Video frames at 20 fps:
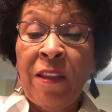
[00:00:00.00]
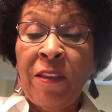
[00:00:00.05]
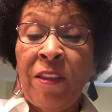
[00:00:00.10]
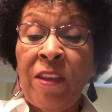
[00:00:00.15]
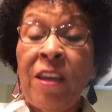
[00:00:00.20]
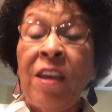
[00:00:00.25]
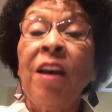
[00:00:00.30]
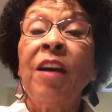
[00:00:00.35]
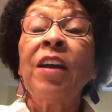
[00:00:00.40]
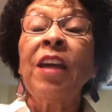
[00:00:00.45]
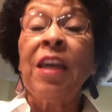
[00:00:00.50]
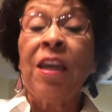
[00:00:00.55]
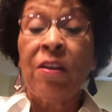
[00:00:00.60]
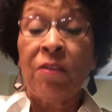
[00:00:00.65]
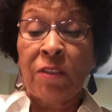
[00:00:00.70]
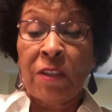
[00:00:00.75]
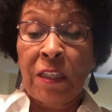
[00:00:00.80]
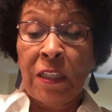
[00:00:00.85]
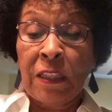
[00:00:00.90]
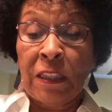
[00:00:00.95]
The young
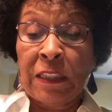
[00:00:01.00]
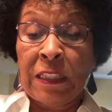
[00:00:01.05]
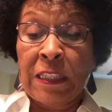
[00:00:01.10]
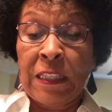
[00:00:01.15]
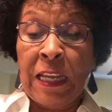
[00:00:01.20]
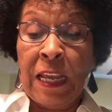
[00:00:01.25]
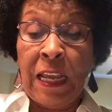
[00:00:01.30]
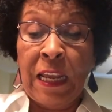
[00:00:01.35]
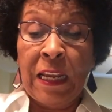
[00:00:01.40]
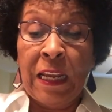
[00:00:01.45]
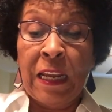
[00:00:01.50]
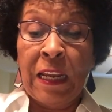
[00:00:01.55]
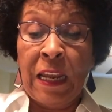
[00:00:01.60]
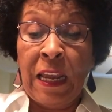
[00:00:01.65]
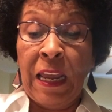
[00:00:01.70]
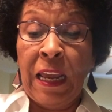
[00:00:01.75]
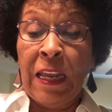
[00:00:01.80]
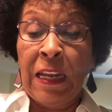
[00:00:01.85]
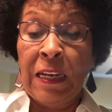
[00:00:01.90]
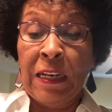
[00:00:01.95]
eagle tucked his head
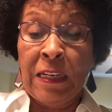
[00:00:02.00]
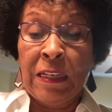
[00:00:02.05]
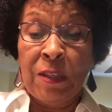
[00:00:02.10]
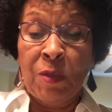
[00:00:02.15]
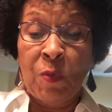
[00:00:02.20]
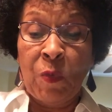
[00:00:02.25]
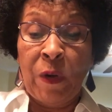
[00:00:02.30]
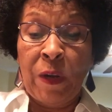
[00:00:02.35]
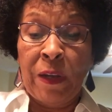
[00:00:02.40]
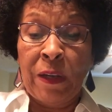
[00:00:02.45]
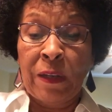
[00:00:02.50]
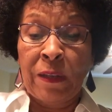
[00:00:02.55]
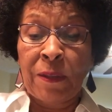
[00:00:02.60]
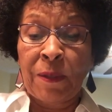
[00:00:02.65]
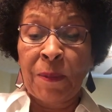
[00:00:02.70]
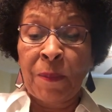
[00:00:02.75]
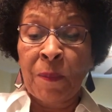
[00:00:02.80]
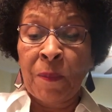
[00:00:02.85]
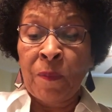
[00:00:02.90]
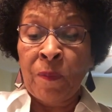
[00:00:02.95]
in his
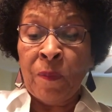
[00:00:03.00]
wings.